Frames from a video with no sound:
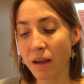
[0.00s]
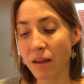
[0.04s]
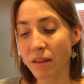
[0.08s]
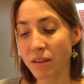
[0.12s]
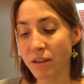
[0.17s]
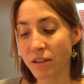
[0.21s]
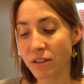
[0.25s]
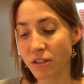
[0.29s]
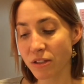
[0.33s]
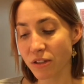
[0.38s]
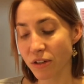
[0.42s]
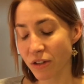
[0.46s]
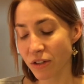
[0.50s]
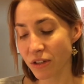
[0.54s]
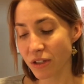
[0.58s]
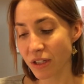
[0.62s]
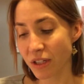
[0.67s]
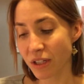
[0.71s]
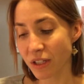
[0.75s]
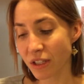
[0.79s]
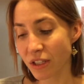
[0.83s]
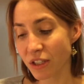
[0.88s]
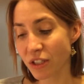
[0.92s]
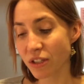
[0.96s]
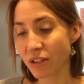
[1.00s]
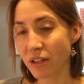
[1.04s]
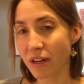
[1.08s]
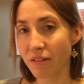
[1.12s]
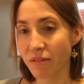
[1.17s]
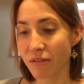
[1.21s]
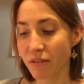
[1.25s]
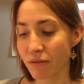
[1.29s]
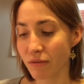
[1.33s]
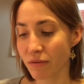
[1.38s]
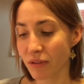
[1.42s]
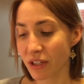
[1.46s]
The surgeon should
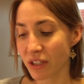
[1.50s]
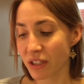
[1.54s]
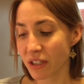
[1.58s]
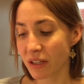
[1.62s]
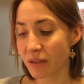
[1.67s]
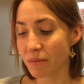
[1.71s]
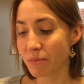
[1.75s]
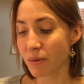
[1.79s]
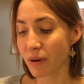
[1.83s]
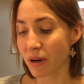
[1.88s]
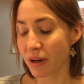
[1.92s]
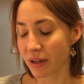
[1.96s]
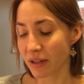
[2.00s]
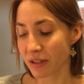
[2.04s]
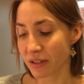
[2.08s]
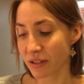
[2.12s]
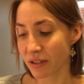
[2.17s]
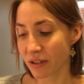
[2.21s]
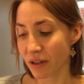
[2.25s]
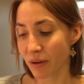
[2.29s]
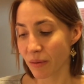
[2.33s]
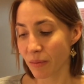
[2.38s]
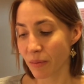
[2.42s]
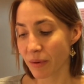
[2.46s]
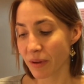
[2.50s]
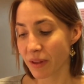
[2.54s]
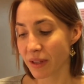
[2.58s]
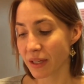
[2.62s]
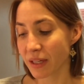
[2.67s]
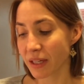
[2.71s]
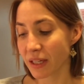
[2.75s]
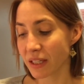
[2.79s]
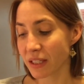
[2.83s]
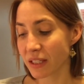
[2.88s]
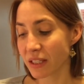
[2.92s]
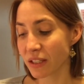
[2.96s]
have a rigid bronchoscope with an
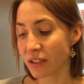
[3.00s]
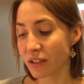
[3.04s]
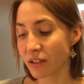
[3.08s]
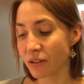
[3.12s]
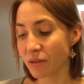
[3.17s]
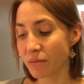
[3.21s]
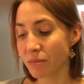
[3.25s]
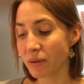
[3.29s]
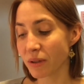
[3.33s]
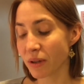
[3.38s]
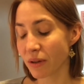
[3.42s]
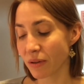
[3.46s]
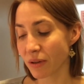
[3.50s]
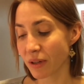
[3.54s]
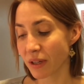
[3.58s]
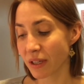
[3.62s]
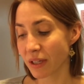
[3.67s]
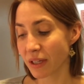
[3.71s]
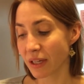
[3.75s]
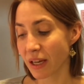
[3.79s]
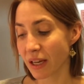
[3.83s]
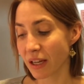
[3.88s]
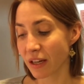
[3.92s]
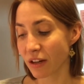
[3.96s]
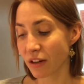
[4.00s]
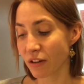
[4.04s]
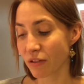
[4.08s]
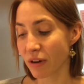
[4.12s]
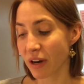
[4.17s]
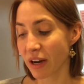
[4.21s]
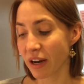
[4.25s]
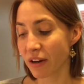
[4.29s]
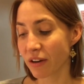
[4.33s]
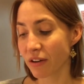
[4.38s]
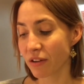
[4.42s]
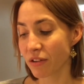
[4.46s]
ET tube loaded and a
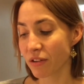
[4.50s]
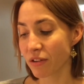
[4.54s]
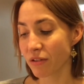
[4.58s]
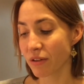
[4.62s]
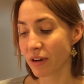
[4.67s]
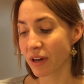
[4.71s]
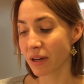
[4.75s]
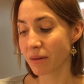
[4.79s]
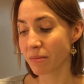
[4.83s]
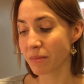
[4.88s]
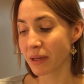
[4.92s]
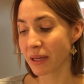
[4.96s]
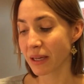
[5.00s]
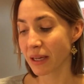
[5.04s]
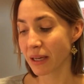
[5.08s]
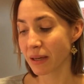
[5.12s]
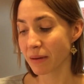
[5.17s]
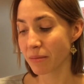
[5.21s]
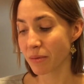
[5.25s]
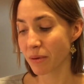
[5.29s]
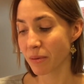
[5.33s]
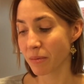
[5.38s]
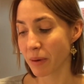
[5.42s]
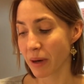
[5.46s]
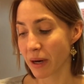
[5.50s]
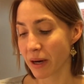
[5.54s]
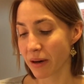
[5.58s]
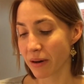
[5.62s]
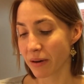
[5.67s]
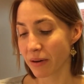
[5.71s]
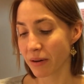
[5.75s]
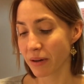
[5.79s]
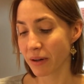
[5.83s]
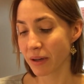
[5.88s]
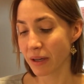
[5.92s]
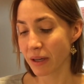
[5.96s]
cricothyrotomy kit
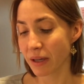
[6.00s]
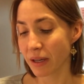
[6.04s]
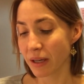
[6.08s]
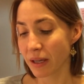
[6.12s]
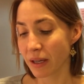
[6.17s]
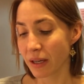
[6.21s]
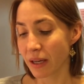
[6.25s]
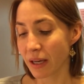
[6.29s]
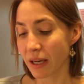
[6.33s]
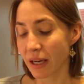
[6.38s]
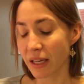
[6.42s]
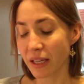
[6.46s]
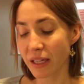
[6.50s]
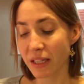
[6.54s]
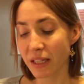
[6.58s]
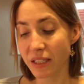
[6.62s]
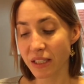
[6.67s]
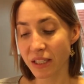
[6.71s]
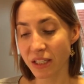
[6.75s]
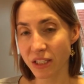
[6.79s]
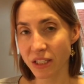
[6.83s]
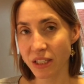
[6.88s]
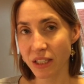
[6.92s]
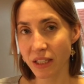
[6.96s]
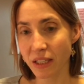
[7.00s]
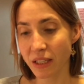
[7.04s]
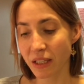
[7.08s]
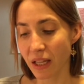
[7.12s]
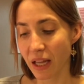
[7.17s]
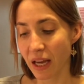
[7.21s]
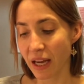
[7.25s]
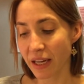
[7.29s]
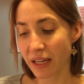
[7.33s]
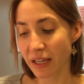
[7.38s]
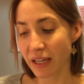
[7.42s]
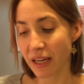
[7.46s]
prepared. In addition,
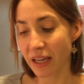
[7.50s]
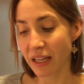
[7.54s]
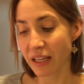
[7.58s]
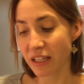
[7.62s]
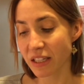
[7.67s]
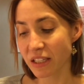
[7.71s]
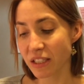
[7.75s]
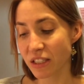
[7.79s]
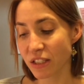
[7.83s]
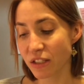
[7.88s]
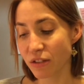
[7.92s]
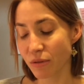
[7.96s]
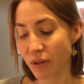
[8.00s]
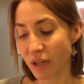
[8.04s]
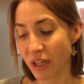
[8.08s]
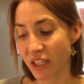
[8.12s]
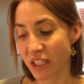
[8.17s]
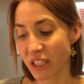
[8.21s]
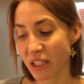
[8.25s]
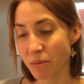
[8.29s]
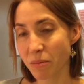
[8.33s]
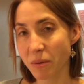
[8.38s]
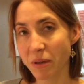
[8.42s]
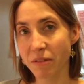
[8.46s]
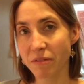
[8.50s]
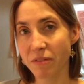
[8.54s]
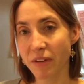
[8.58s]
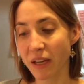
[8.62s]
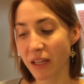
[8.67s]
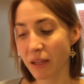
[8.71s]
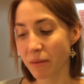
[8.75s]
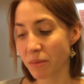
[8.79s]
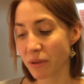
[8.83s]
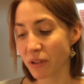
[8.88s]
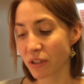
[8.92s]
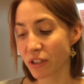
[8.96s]
lidocaine in a syringe should be
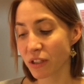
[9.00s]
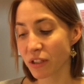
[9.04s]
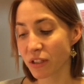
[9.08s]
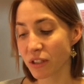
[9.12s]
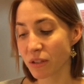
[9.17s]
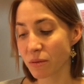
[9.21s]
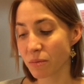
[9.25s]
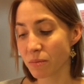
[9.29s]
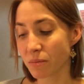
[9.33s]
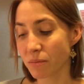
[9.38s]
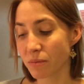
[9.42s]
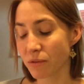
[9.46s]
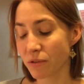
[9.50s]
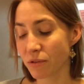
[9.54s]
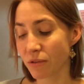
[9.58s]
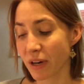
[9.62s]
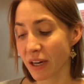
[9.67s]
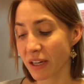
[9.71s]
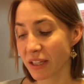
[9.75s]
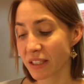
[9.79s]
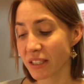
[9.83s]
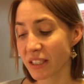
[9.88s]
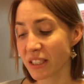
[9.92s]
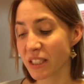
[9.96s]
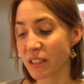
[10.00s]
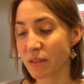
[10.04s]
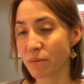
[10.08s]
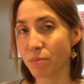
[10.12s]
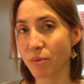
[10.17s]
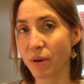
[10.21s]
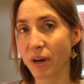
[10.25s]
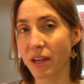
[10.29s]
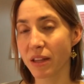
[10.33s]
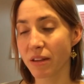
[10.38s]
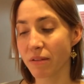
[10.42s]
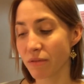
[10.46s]
available to directly
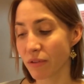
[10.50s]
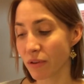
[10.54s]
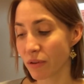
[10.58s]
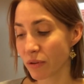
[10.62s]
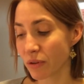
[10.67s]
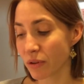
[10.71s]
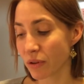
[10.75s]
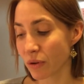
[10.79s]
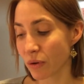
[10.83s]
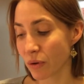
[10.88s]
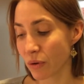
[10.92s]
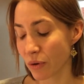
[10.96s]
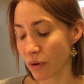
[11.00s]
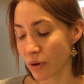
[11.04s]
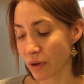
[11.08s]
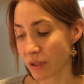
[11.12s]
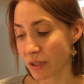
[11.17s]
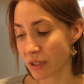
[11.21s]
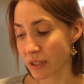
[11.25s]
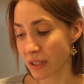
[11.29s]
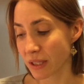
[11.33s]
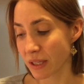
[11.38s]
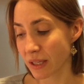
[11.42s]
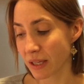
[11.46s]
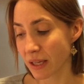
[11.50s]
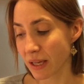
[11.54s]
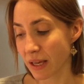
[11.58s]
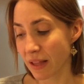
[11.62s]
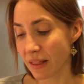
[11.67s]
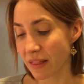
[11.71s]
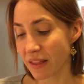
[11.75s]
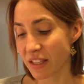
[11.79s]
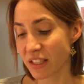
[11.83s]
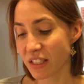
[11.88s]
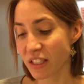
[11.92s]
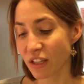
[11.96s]
spray the vocal cords.
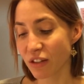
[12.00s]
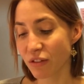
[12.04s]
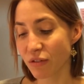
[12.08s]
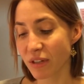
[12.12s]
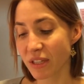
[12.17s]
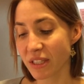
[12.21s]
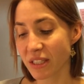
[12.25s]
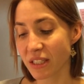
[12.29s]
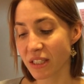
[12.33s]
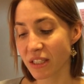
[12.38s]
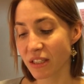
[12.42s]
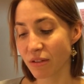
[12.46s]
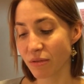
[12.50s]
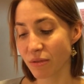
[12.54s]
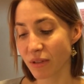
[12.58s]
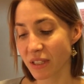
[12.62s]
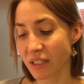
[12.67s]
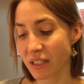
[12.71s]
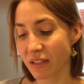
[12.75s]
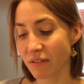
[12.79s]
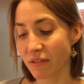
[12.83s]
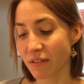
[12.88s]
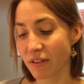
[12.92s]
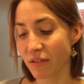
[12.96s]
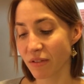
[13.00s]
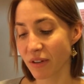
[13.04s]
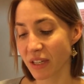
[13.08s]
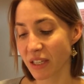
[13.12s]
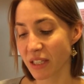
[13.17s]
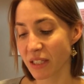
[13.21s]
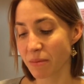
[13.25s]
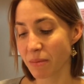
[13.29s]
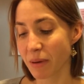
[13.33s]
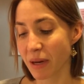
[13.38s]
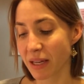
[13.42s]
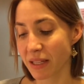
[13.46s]
This decreases the risk of
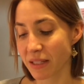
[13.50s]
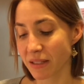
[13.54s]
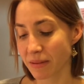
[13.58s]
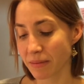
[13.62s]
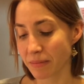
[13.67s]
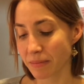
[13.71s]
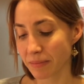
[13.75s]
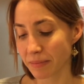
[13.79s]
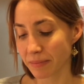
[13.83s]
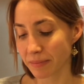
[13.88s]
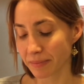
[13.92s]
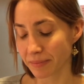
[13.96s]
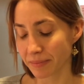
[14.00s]
laryngospasm.